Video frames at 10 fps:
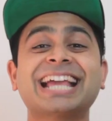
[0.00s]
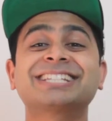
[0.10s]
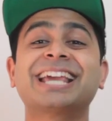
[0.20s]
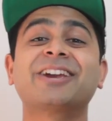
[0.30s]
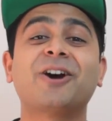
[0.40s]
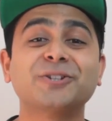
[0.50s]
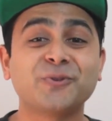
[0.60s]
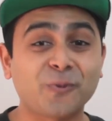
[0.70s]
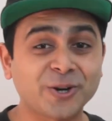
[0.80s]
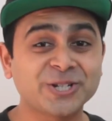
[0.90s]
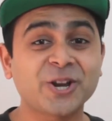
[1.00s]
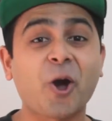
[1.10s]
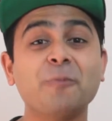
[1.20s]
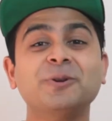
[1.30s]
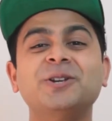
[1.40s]
Thanks again guys for watching. I
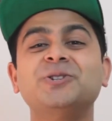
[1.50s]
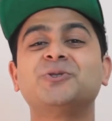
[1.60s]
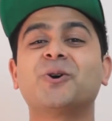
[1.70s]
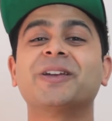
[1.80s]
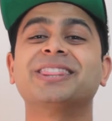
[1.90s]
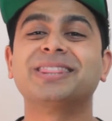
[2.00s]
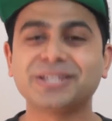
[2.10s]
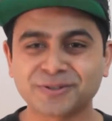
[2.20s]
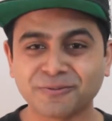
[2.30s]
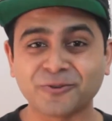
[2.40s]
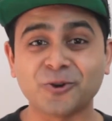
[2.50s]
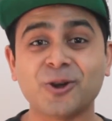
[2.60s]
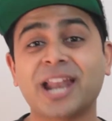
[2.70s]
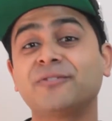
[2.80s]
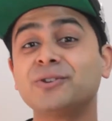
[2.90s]
hope you enjoyed this
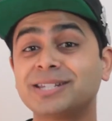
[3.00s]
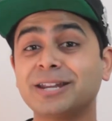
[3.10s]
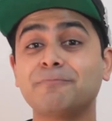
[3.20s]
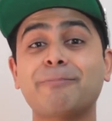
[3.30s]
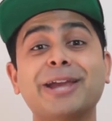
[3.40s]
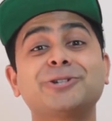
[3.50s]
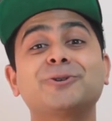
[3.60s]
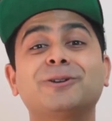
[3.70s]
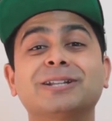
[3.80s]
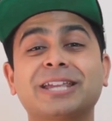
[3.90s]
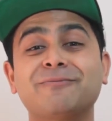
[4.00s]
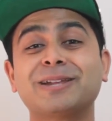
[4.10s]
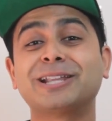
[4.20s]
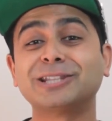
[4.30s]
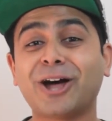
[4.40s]
review, and if you did, make sure to give
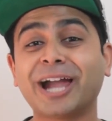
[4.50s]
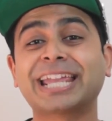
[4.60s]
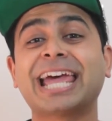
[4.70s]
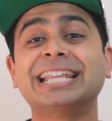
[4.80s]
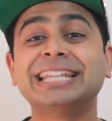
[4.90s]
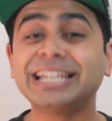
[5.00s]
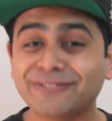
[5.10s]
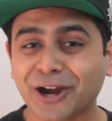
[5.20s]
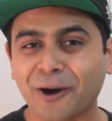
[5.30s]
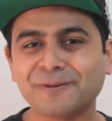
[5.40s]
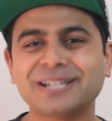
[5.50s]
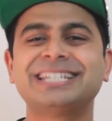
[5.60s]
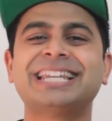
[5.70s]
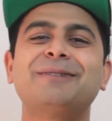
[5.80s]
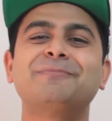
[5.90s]
me a like and leave a
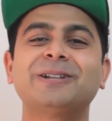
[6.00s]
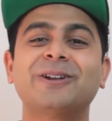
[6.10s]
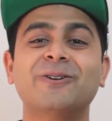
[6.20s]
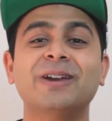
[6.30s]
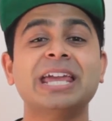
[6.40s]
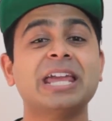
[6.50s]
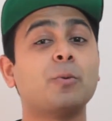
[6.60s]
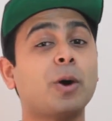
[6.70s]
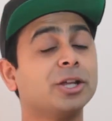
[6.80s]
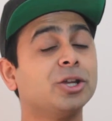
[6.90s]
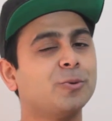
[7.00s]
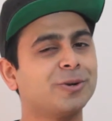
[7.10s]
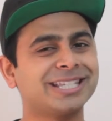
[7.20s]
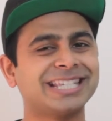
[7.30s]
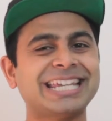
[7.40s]
comment down below in what you
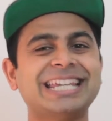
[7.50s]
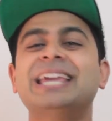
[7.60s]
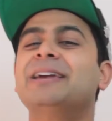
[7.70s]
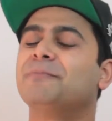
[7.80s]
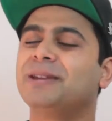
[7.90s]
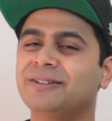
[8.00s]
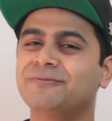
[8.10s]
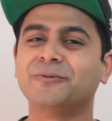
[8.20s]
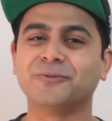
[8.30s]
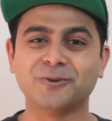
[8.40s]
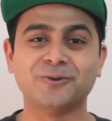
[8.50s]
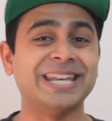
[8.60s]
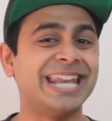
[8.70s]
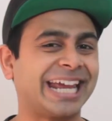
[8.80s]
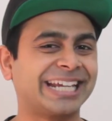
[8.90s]
want to see me review
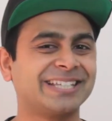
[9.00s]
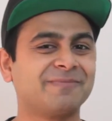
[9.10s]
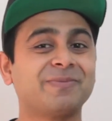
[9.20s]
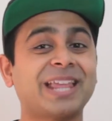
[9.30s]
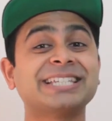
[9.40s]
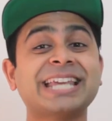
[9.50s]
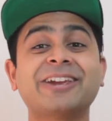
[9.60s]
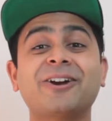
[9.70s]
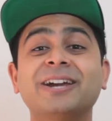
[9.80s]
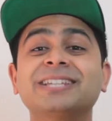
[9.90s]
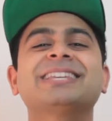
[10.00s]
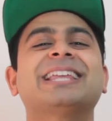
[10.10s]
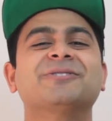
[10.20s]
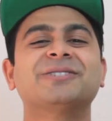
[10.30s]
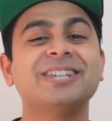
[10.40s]
next. Thanks again guys,
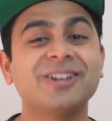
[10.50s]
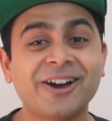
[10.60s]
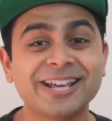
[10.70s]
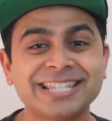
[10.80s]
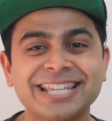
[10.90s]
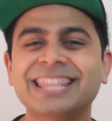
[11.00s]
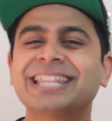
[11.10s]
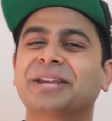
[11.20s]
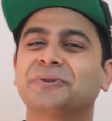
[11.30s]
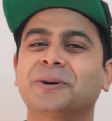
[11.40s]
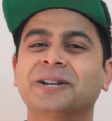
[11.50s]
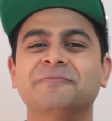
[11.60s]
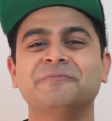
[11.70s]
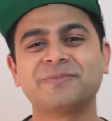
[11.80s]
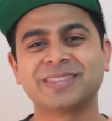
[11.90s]
and I'll see you guys in the next one.
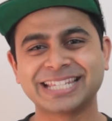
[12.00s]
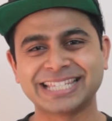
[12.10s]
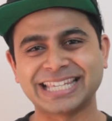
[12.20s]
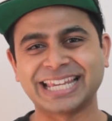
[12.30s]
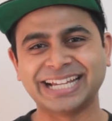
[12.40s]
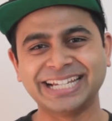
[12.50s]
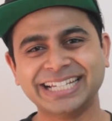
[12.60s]
See ya.